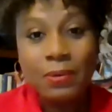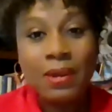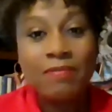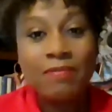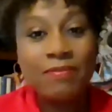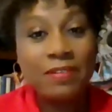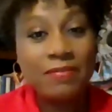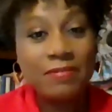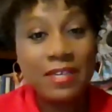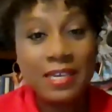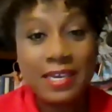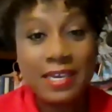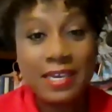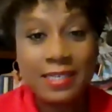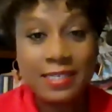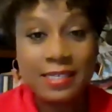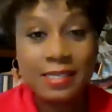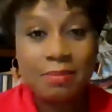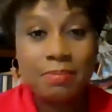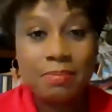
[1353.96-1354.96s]
We have 50
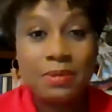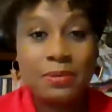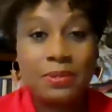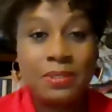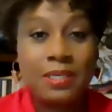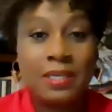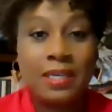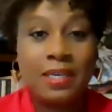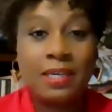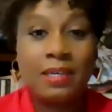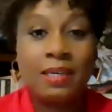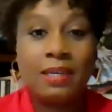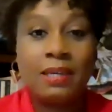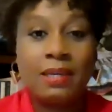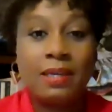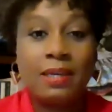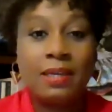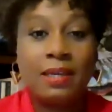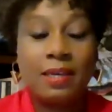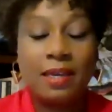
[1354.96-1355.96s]
kids in the building.